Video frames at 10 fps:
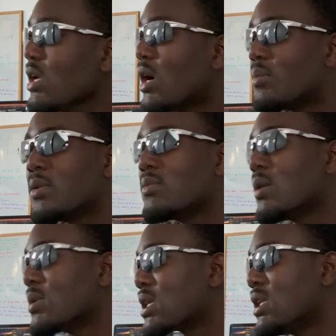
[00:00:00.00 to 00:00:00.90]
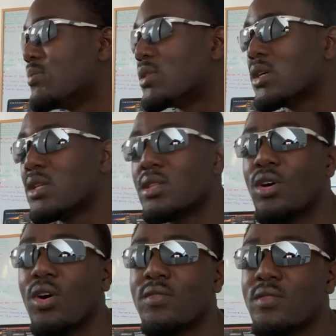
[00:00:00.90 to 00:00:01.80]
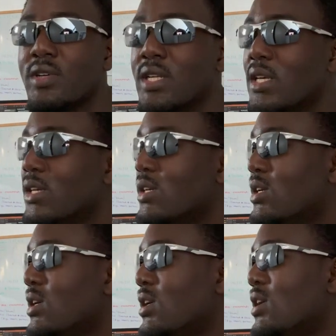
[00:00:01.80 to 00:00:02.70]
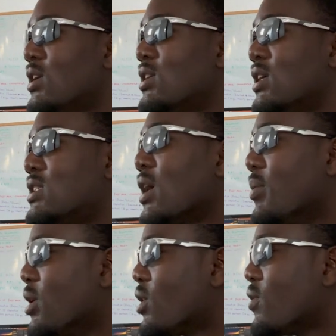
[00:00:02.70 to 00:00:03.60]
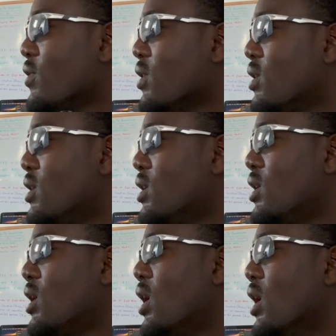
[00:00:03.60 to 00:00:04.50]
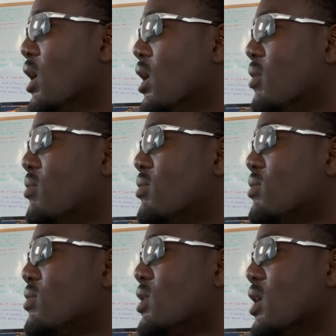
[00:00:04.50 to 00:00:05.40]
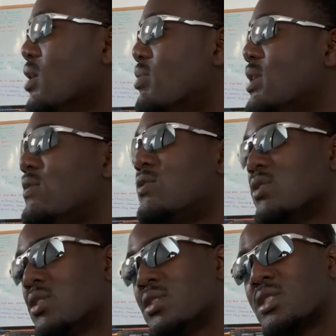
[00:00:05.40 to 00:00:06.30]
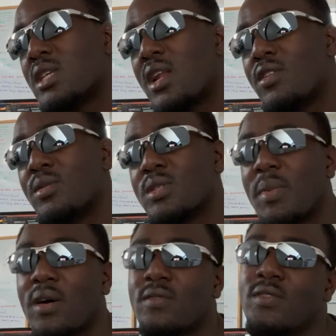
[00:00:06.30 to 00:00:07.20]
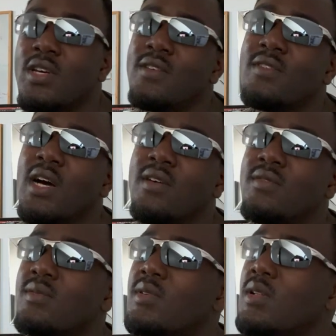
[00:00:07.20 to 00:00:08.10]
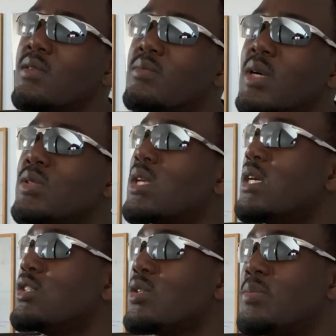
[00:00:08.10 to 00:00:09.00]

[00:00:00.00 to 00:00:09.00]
I'm gonna clip the offer in here. They sent me an offer. I believe the salary was about 35, but it was an entry